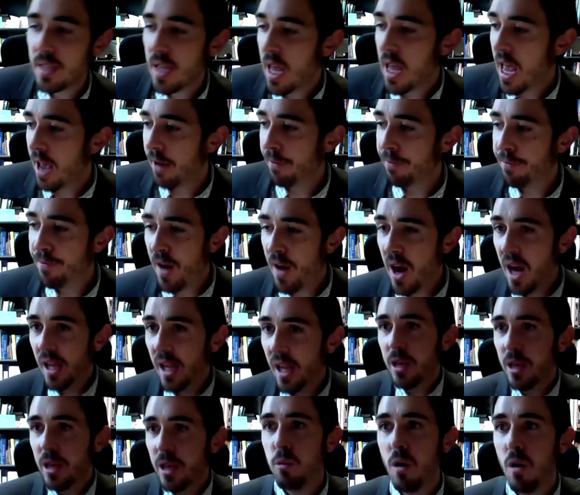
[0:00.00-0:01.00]
And finally,
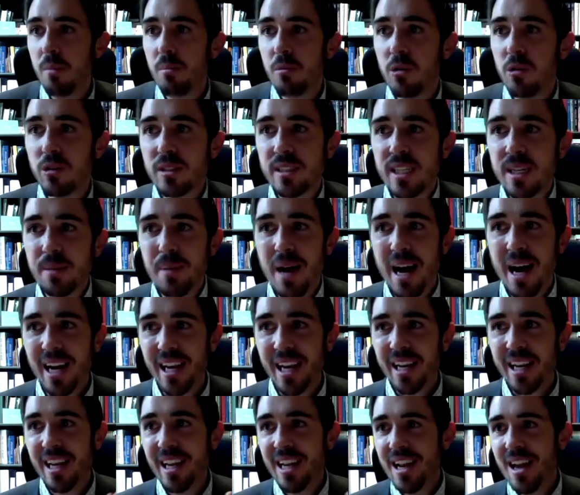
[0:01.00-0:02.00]
one more tip. I
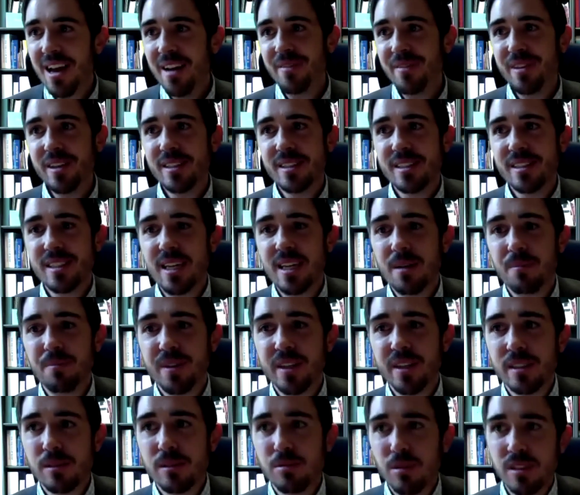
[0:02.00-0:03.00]
love this tip.
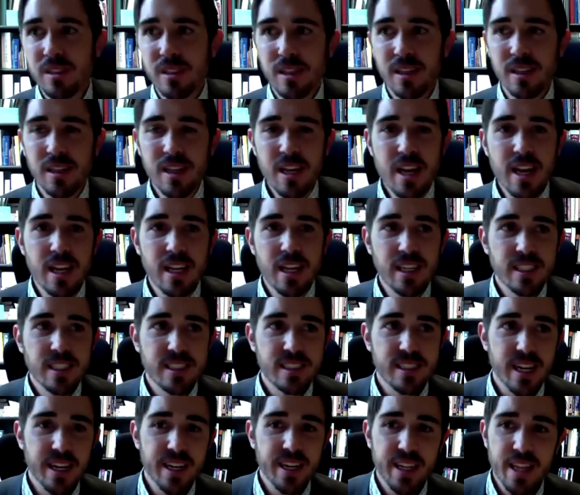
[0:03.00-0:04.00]
This was a
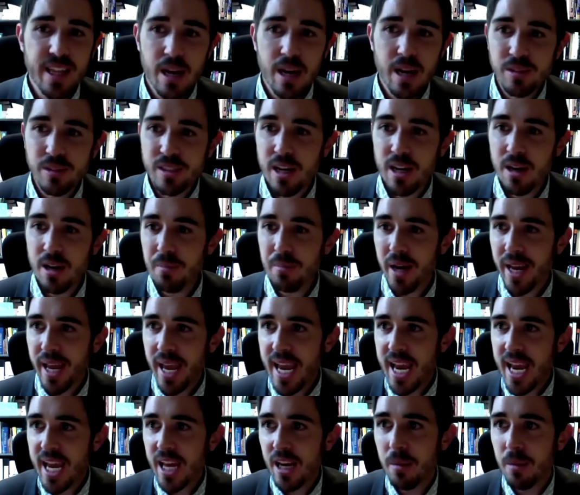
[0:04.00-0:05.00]
study that was done by
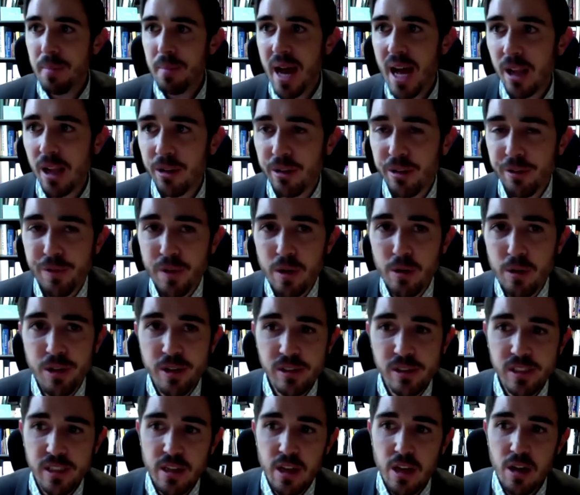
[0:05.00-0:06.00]
Hannah Ballard a few years
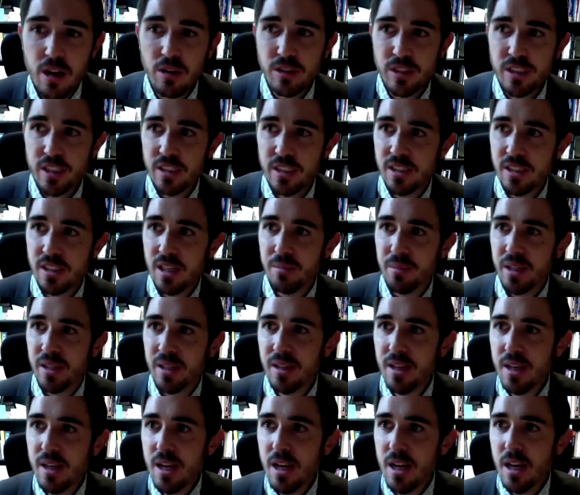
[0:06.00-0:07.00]
ago, and she's going to be
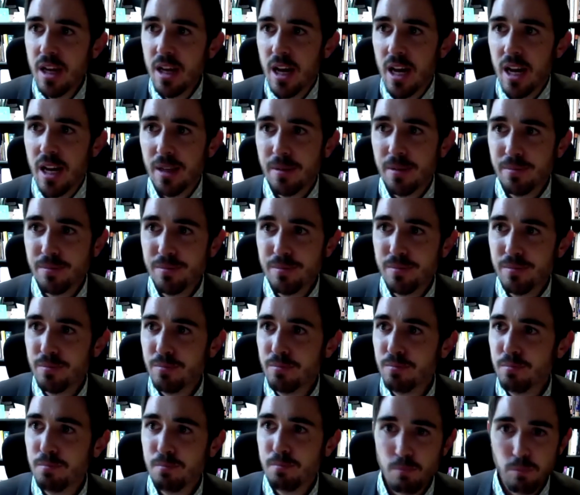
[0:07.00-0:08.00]
uh,
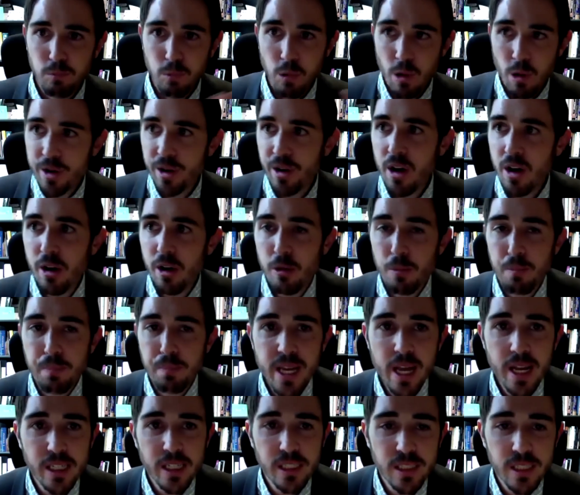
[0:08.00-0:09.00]
working on her
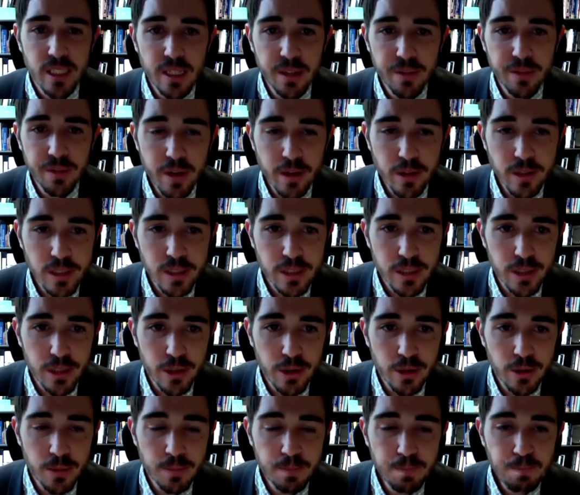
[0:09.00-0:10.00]
PhD very
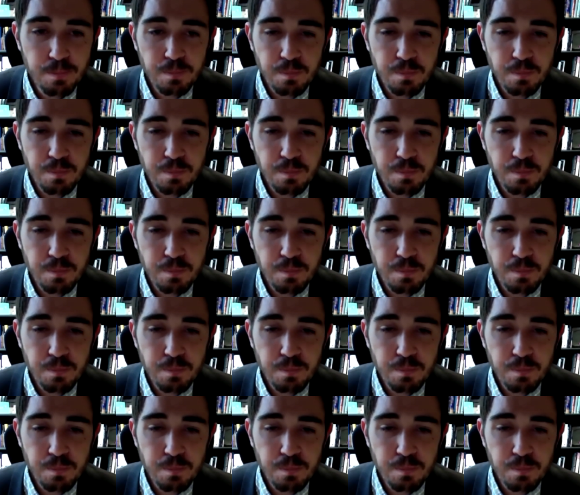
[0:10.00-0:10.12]
soon.